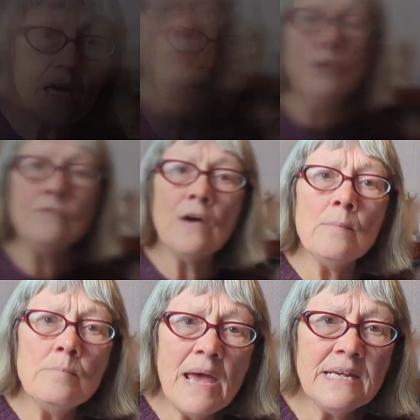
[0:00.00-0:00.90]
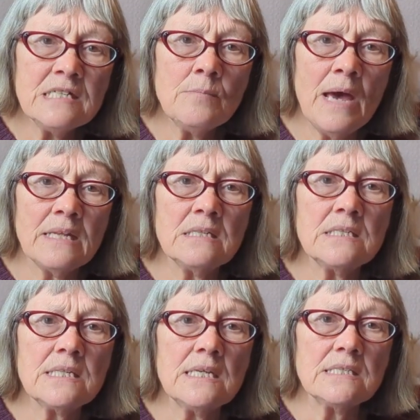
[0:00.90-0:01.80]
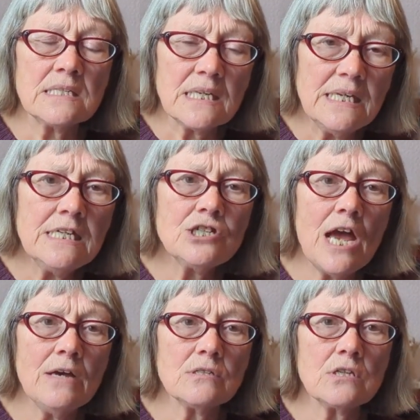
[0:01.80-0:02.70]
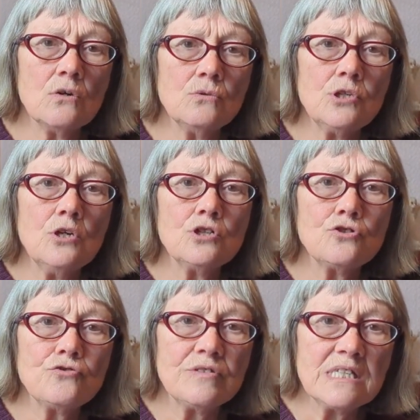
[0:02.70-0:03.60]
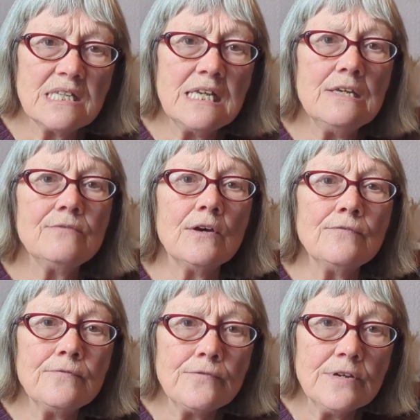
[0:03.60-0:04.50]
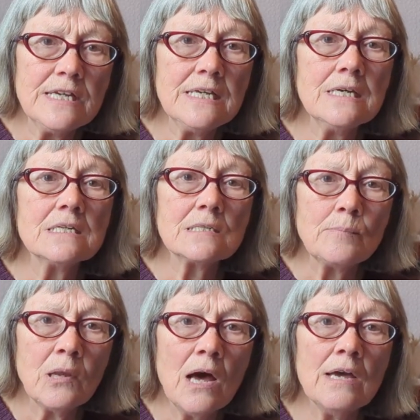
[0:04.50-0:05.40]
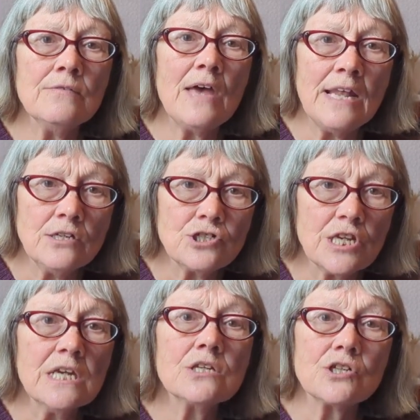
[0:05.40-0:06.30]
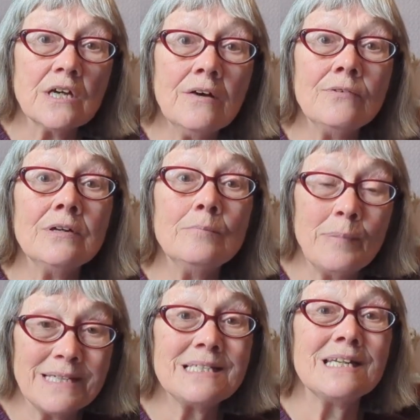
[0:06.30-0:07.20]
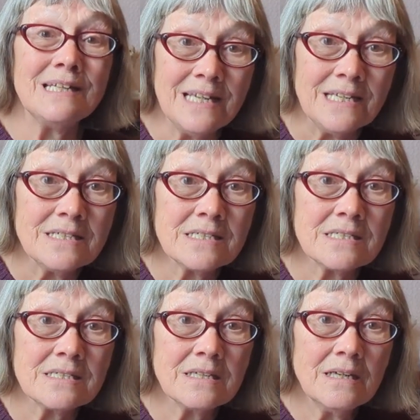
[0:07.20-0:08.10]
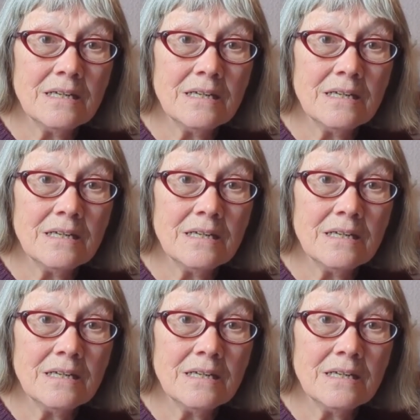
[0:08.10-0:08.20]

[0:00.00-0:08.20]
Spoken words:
One of our main demands is that each household should receive a free supply of energy to cover basic needs,